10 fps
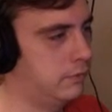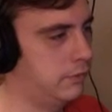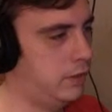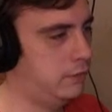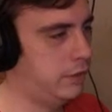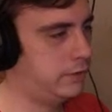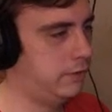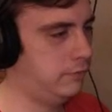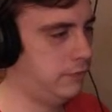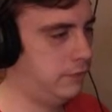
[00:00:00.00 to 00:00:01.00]
Follow me, she
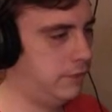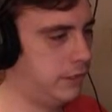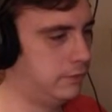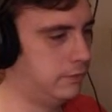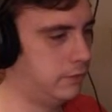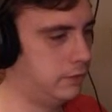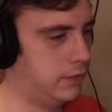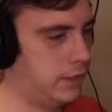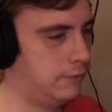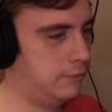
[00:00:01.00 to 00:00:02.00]
lives up the mountain.
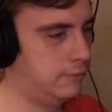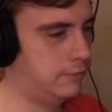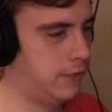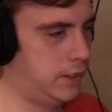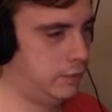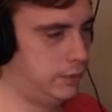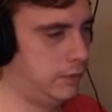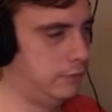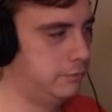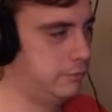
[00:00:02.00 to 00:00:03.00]
Okay. Following
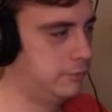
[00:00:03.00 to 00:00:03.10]
you.